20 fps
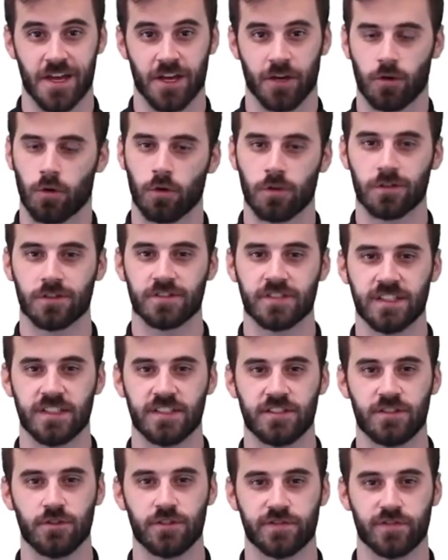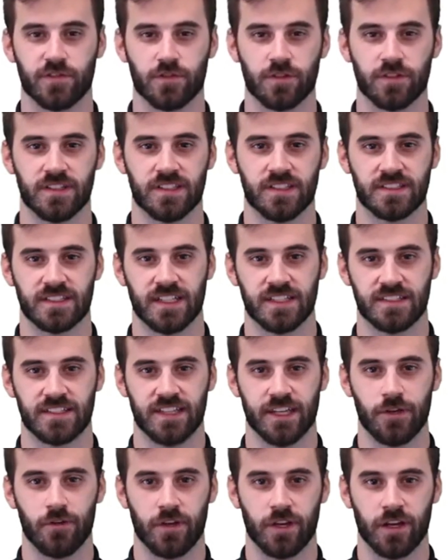Coolors is useful in the sense
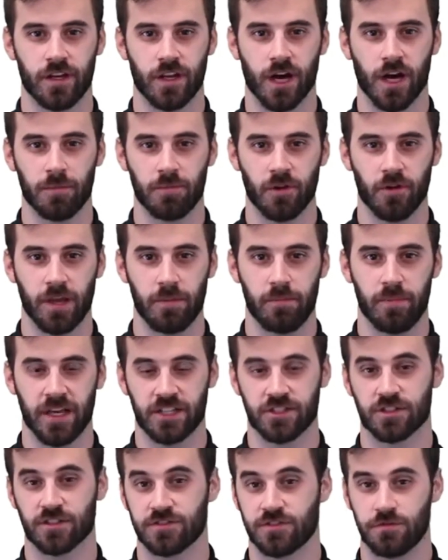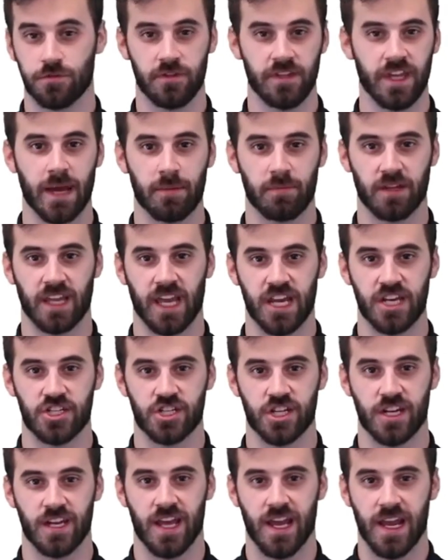that you can upload a picture to the
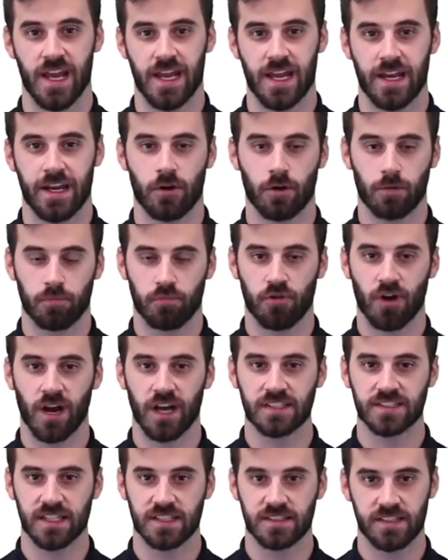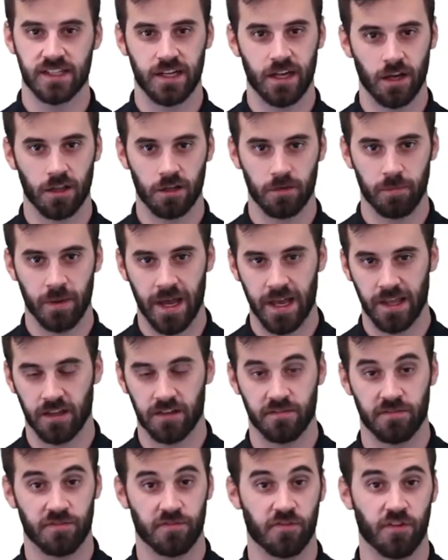application and it'll process the color
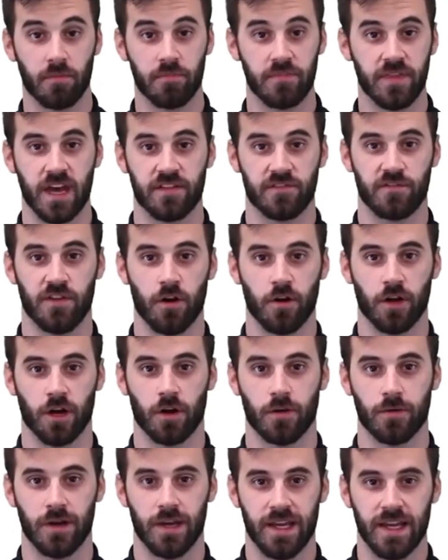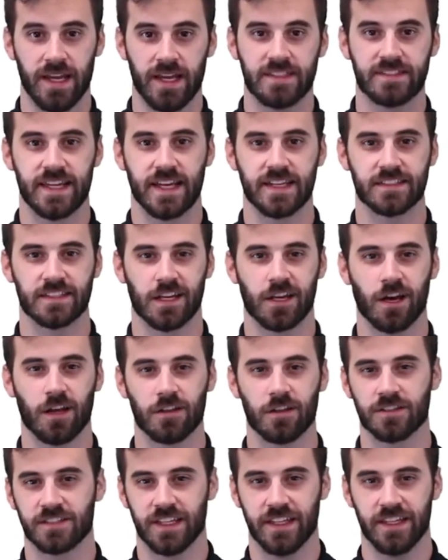palette from that photo. It takes the
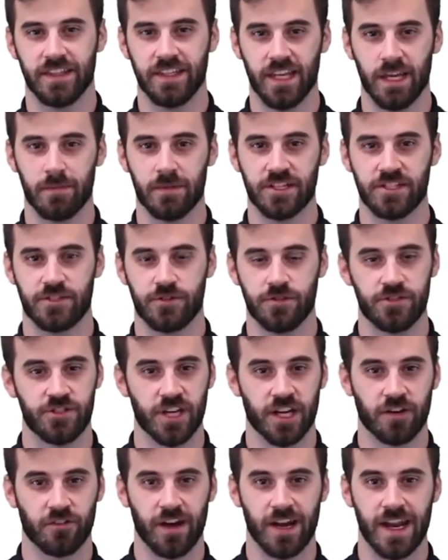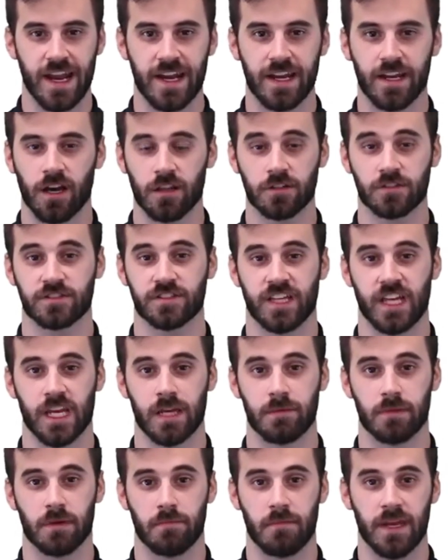colors in the image to generate a color
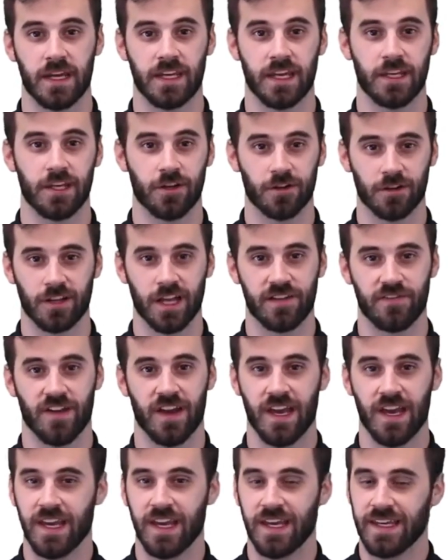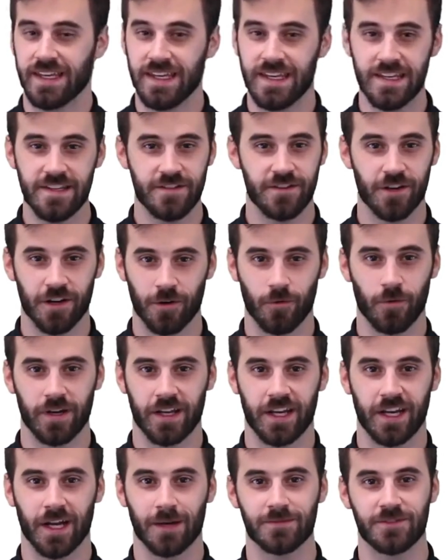scheme, making your life easier when
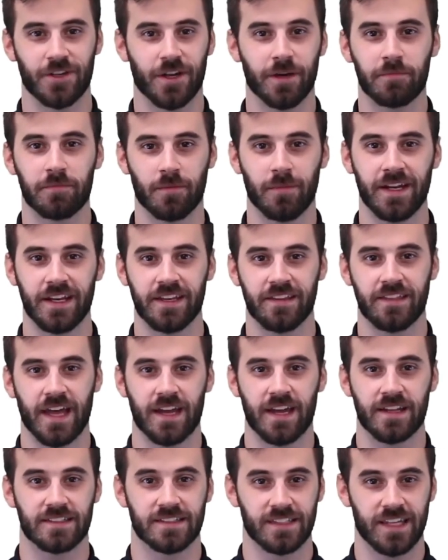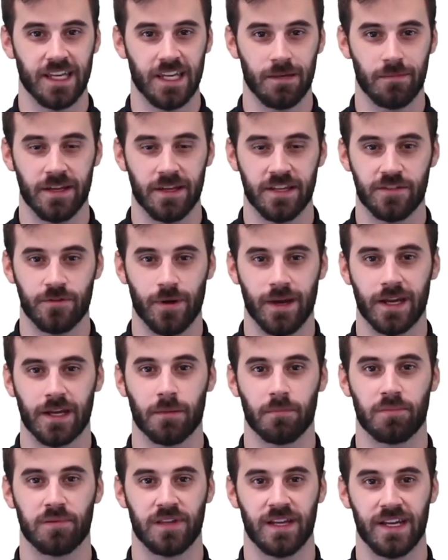it comes to implementing that scheme into a
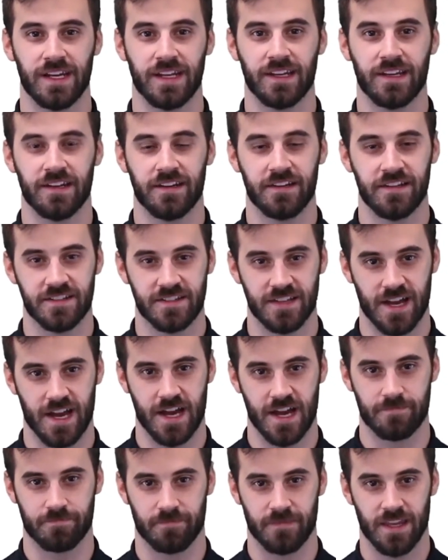completed design.